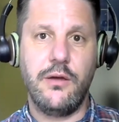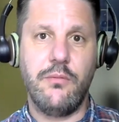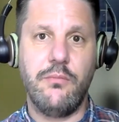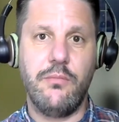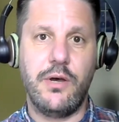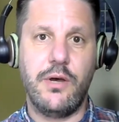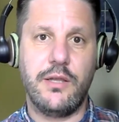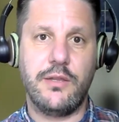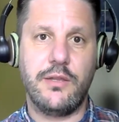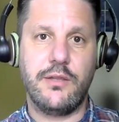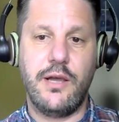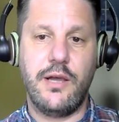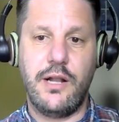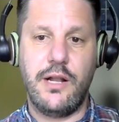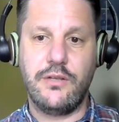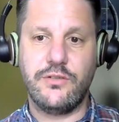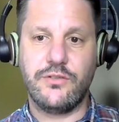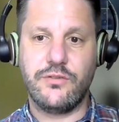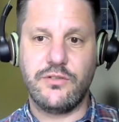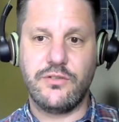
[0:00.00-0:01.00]
but
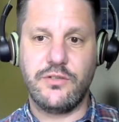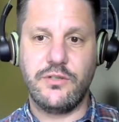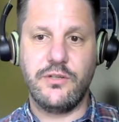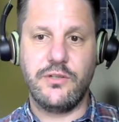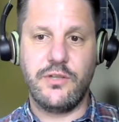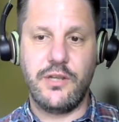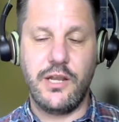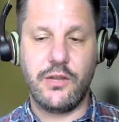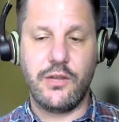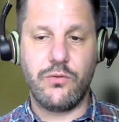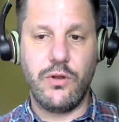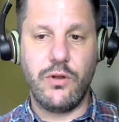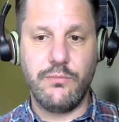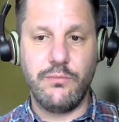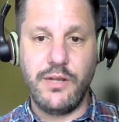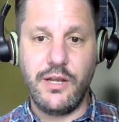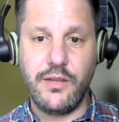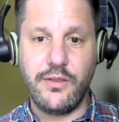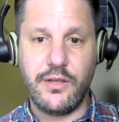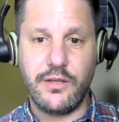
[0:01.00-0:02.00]
also as an intellectual
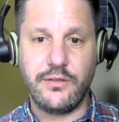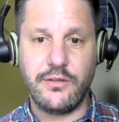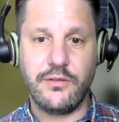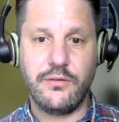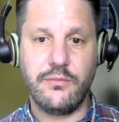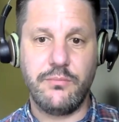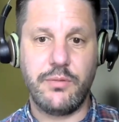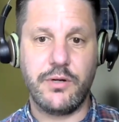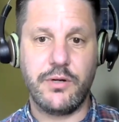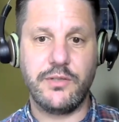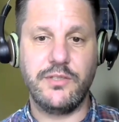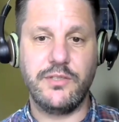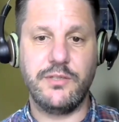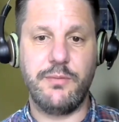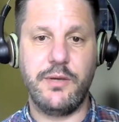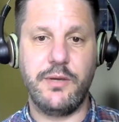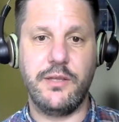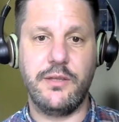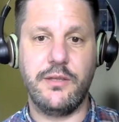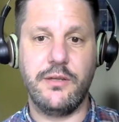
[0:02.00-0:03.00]
militant,
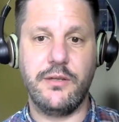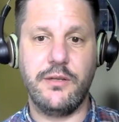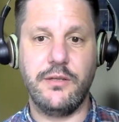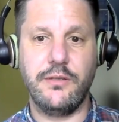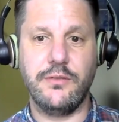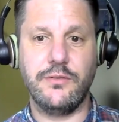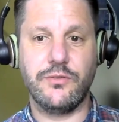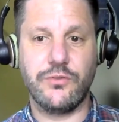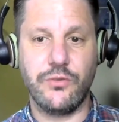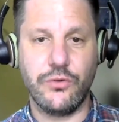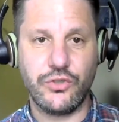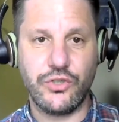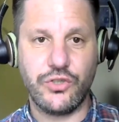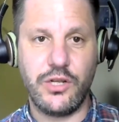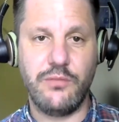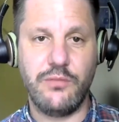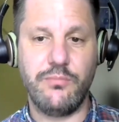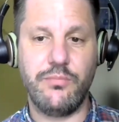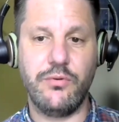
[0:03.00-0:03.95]
participating in social,